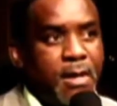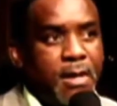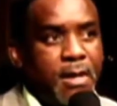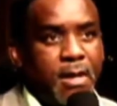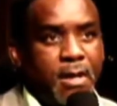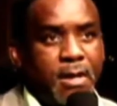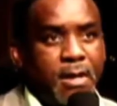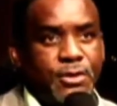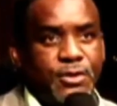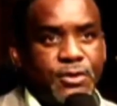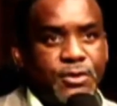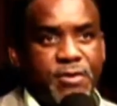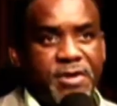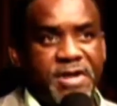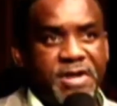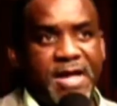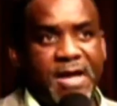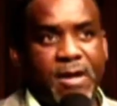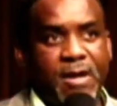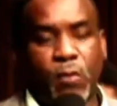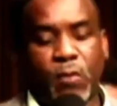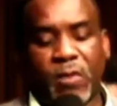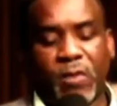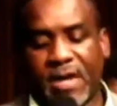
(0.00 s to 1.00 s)
during that
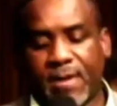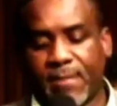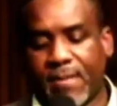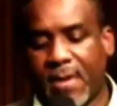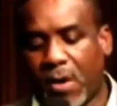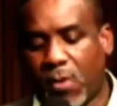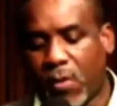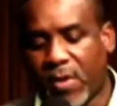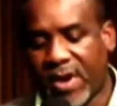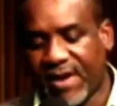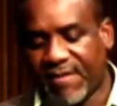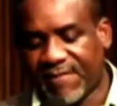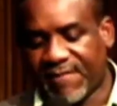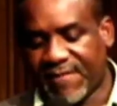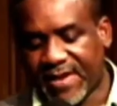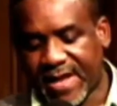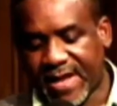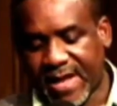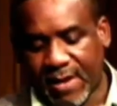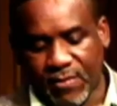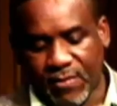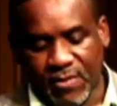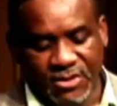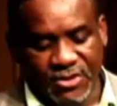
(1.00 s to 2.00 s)
week, my wife and I
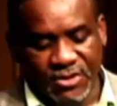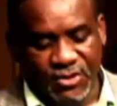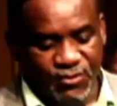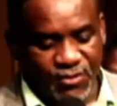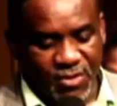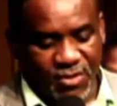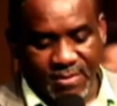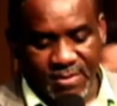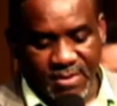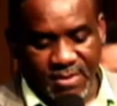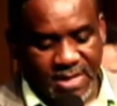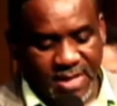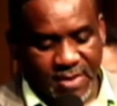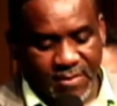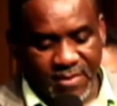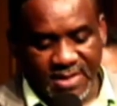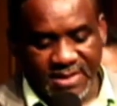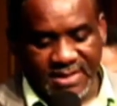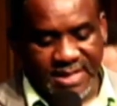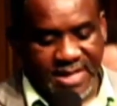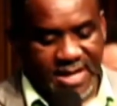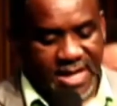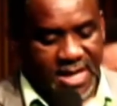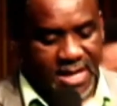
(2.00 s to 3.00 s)
was troubled. I was
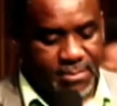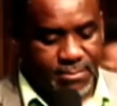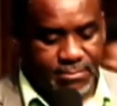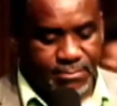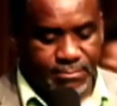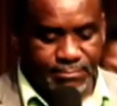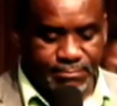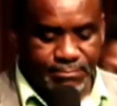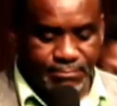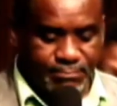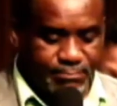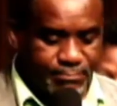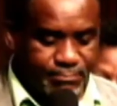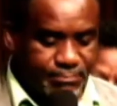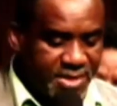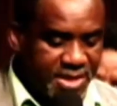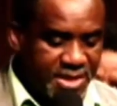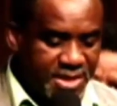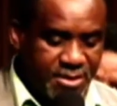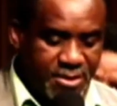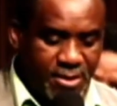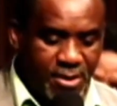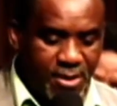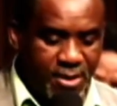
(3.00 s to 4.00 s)
being
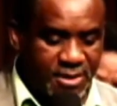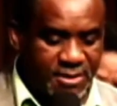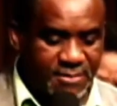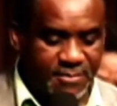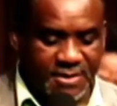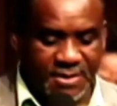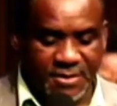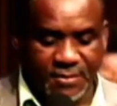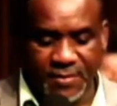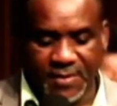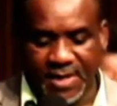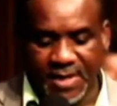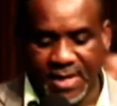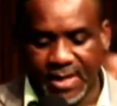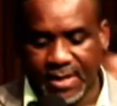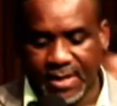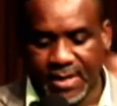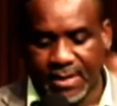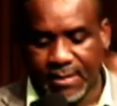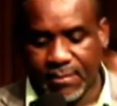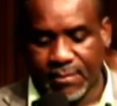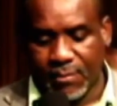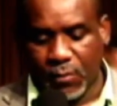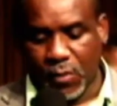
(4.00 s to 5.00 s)
tossed between
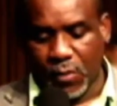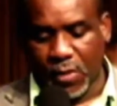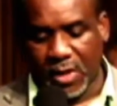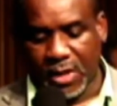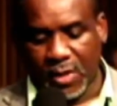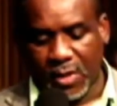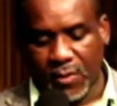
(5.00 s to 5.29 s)
working with the